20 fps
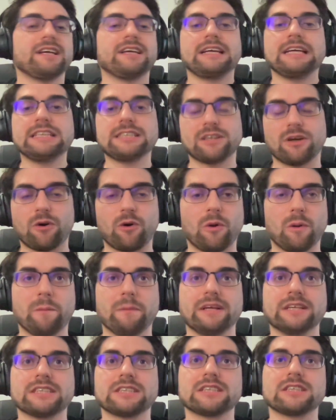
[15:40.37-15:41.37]
It's a whole
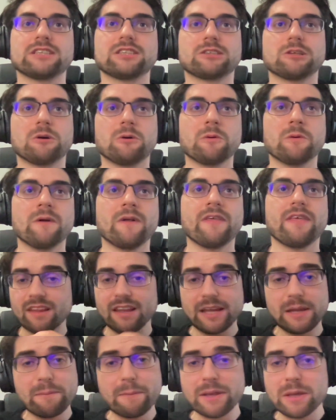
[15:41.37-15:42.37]
mess. So,
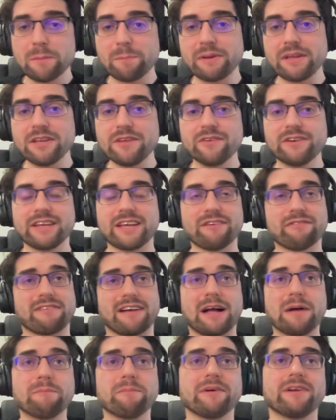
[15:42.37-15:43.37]
in my opinion, if
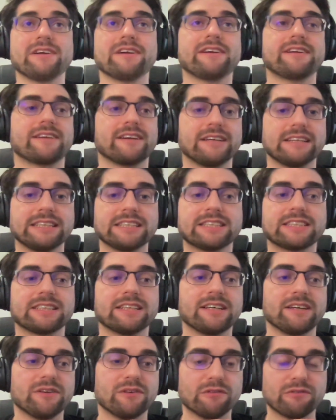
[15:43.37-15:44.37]
Apple released
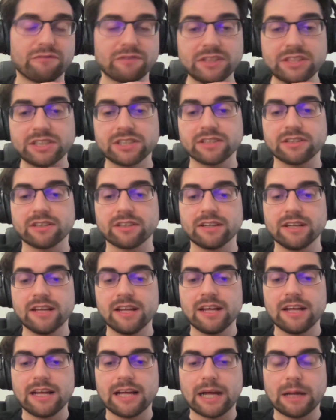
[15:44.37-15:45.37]
an official
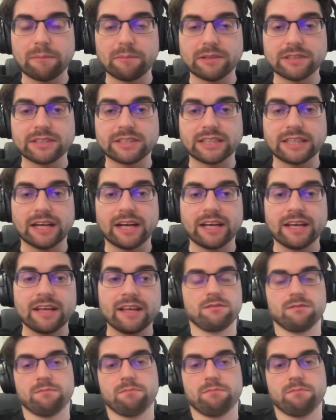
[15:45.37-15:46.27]
Apple CI,